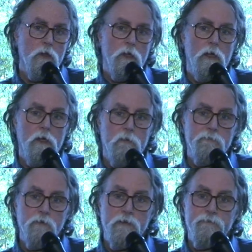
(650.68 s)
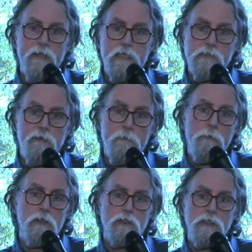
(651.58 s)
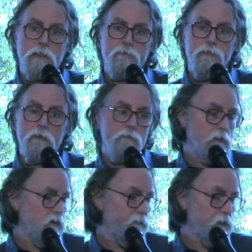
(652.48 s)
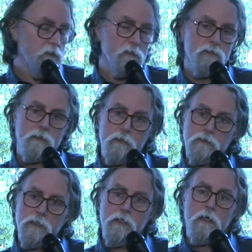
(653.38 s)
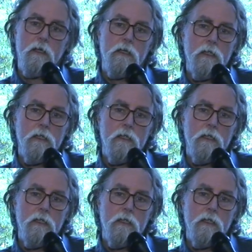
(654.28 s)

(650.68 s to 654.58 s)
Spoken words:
the fair policy and the fair rents officers that